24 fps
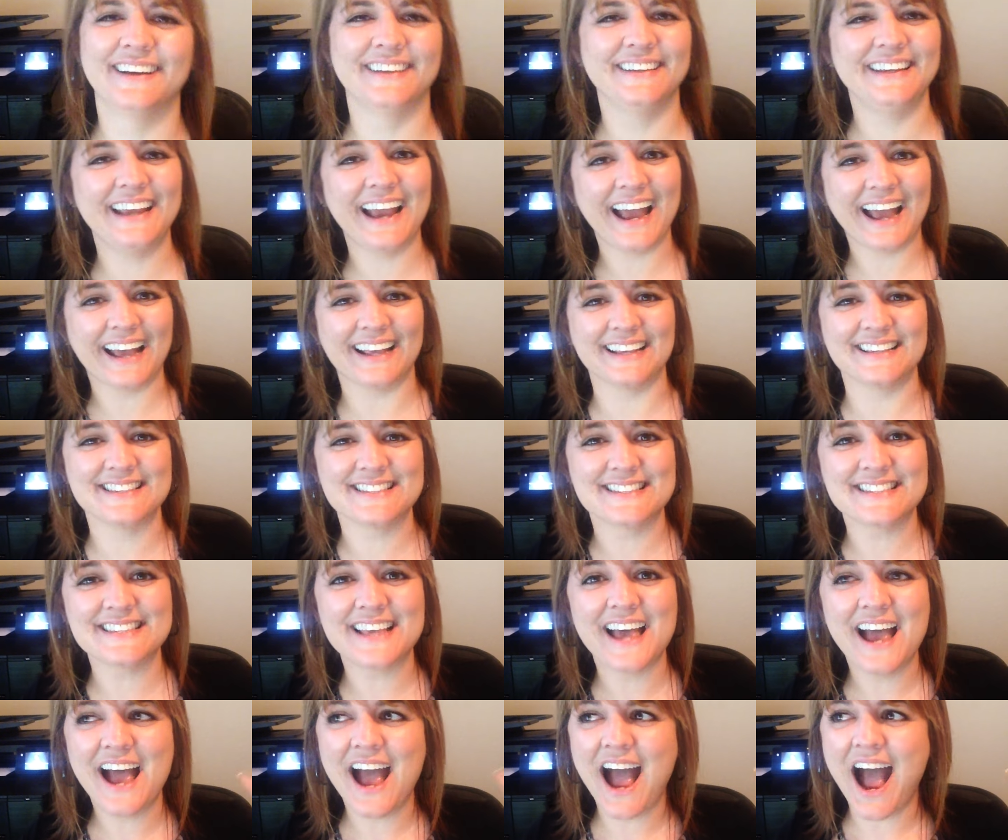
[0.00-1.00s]

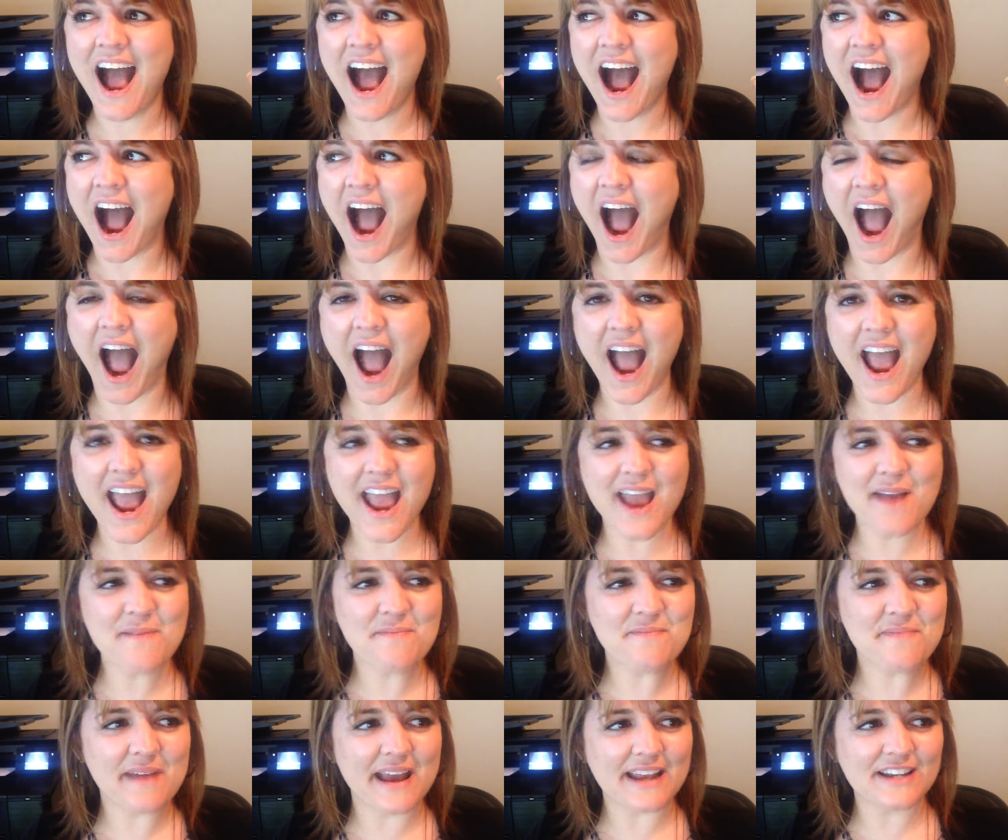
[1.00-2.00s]
yes. I
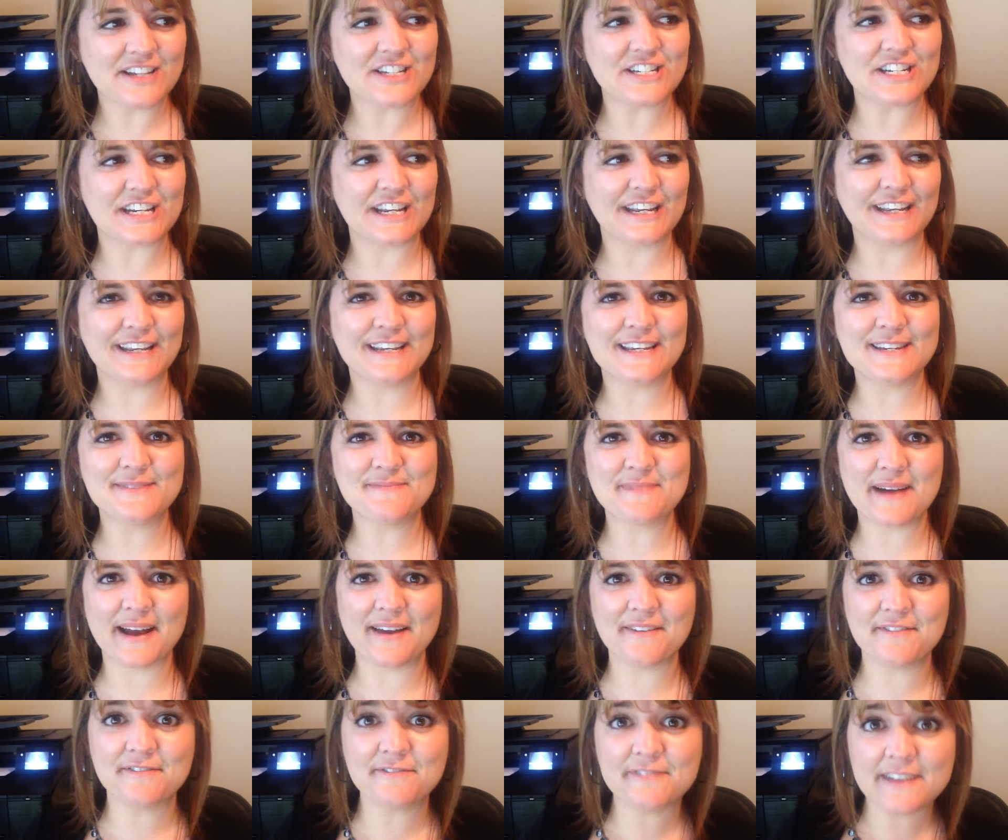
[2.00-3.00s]
mentioned
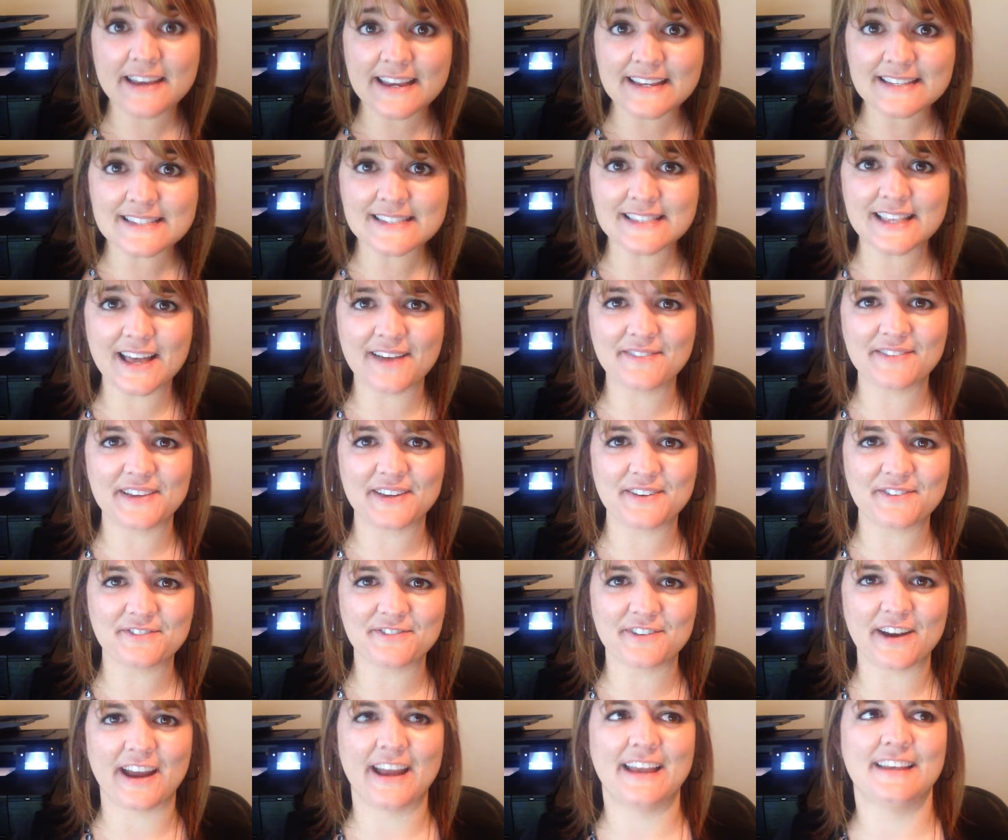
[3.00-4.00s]
my face loving
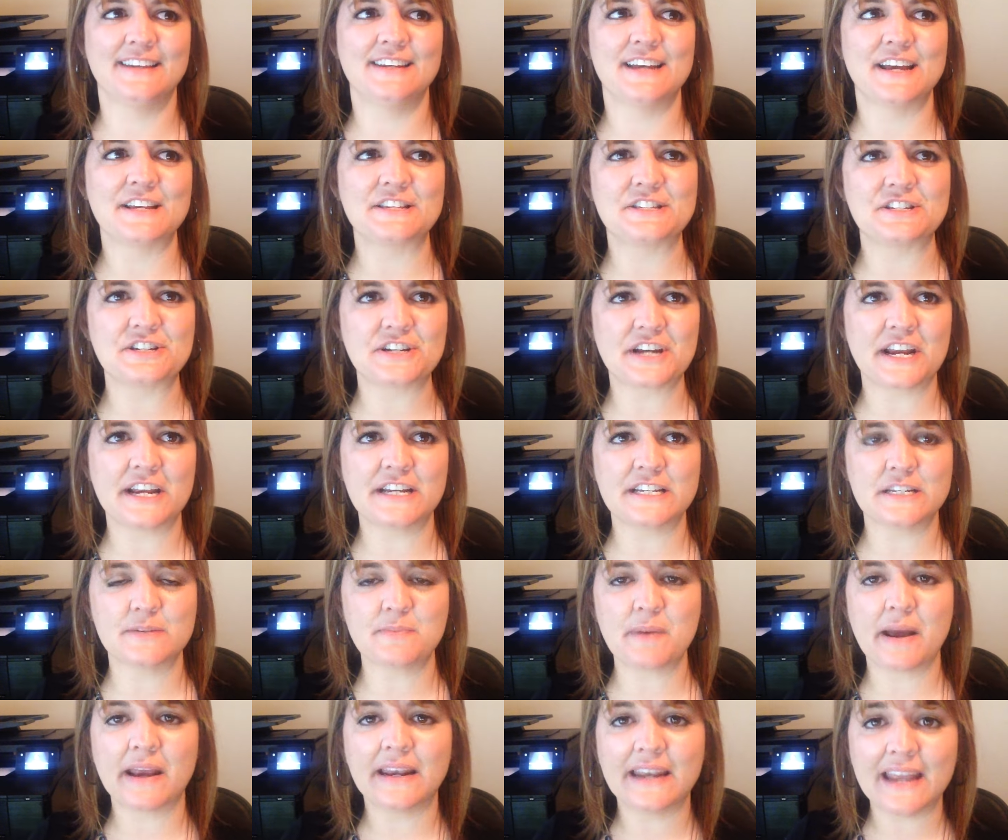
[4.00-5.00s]
friend yesterday
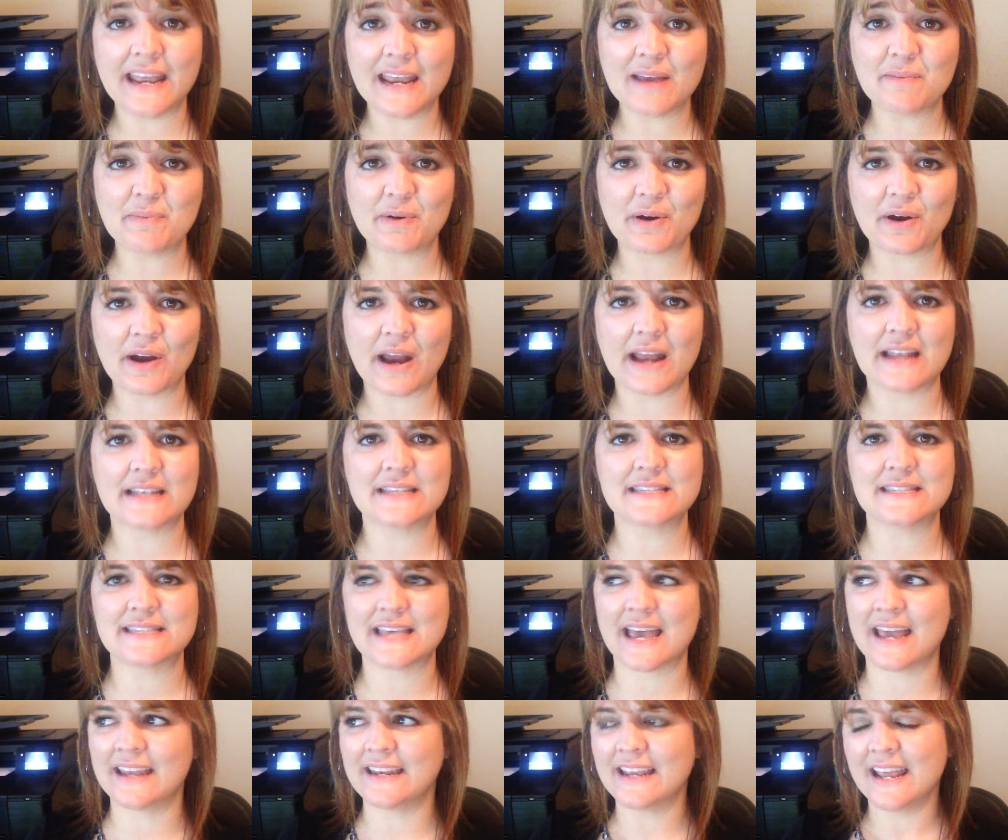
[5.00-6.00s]
to my neighbor and
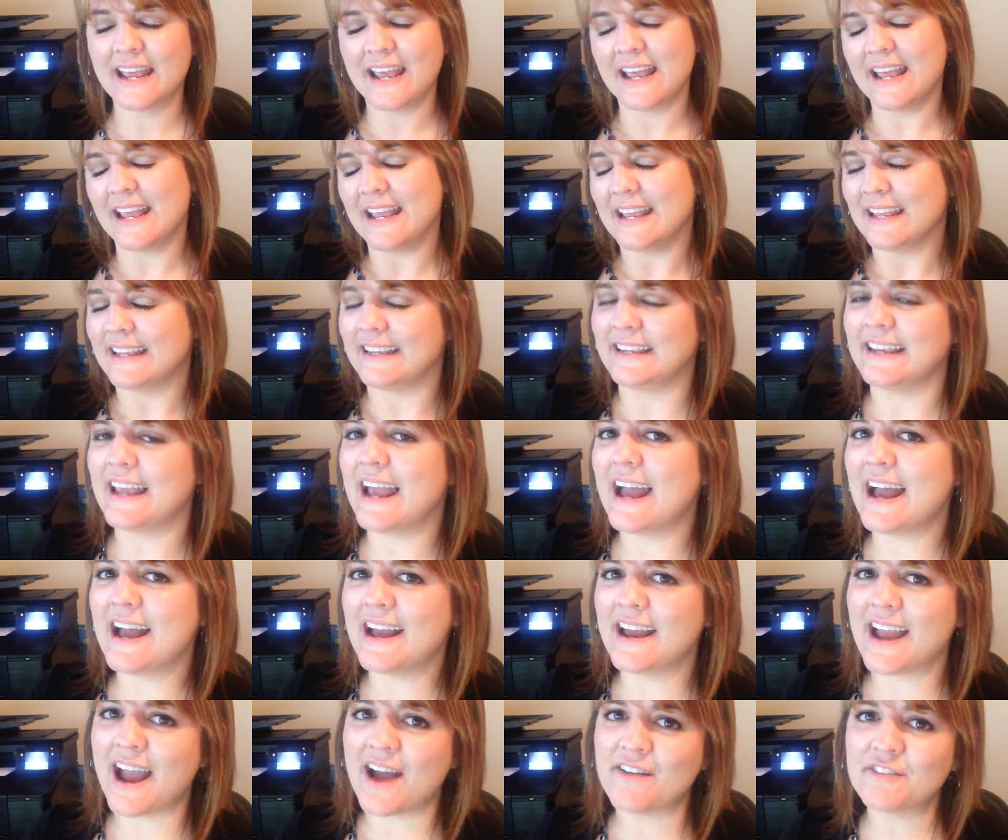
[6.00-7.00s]
said, yeah,
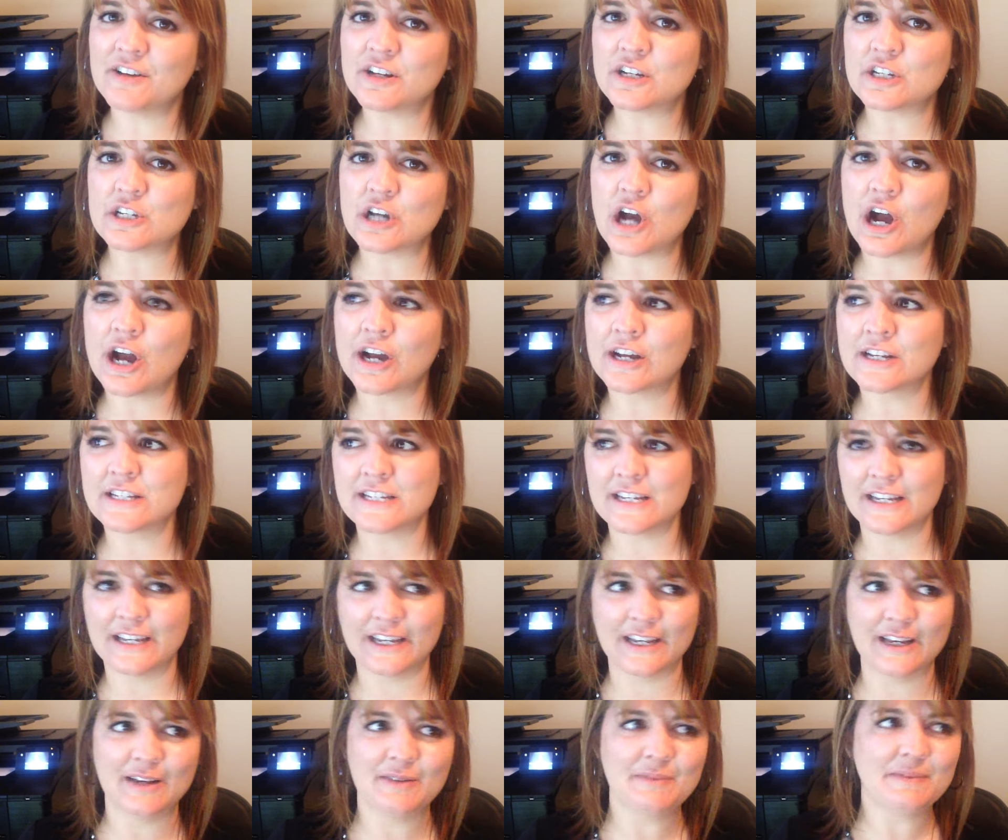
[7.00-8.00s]
I haven't talked to
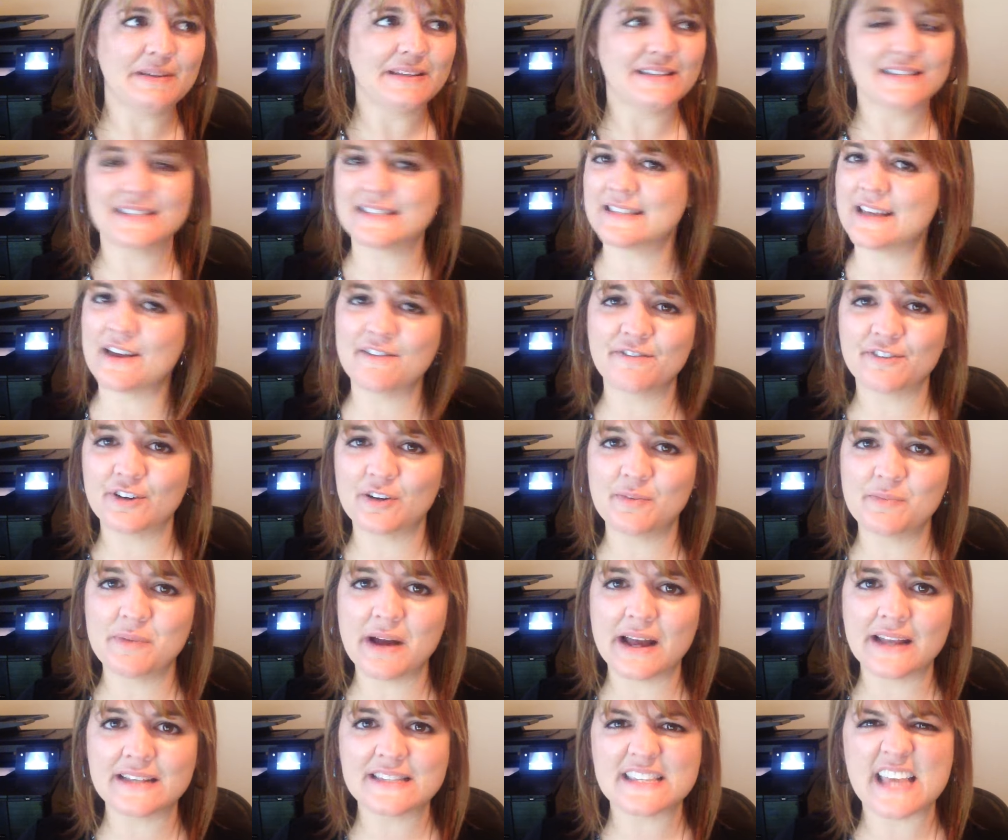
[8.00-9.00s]
him in several
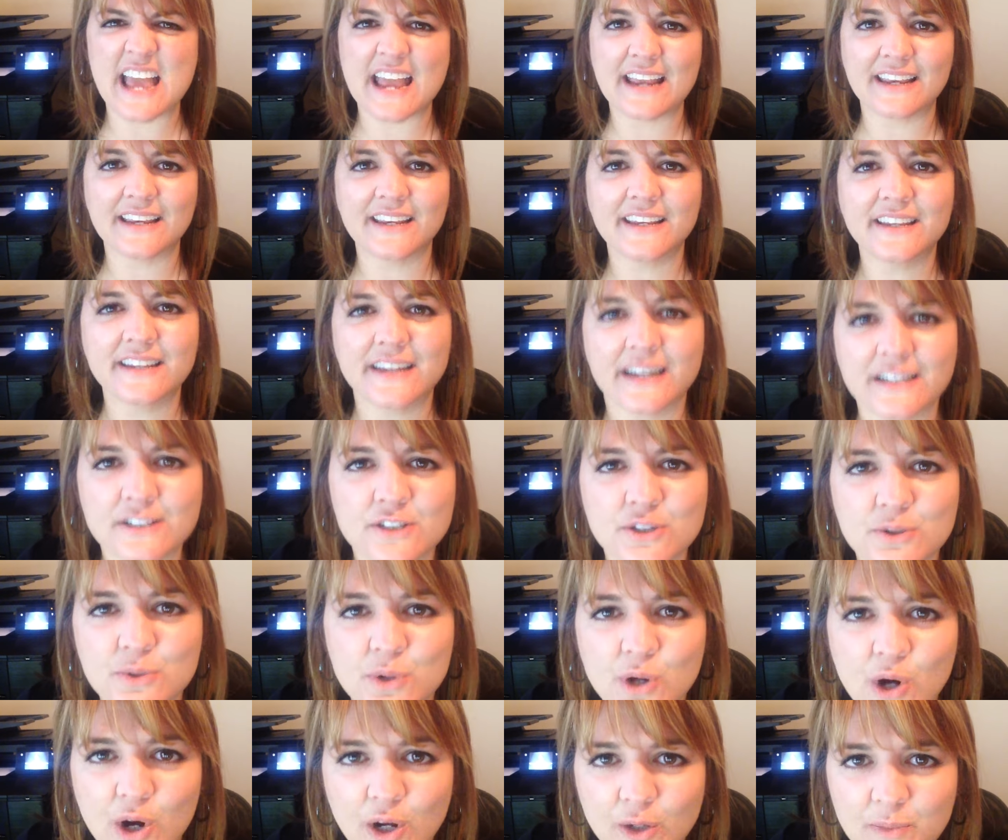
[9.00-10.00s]
months, and guess
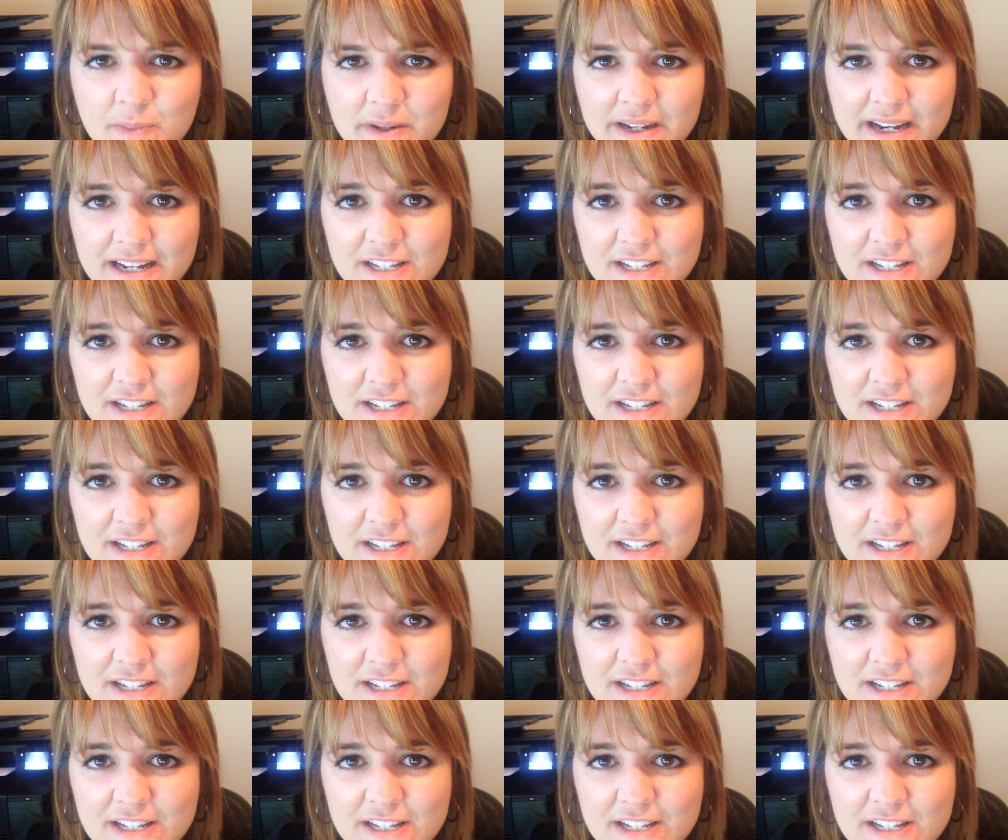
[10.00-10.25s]
who called me